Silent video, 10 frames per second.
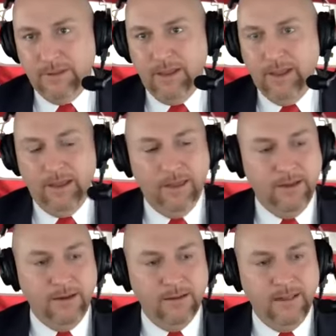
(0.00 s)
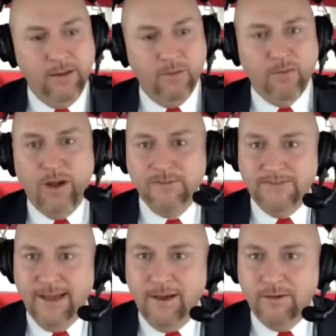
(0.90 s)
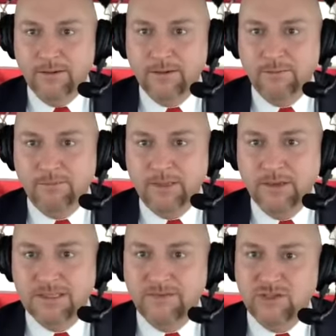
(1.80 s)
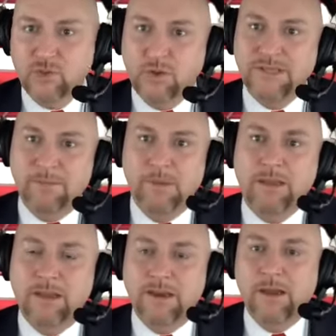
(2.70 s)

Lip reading: And they were brought down because of a $20 million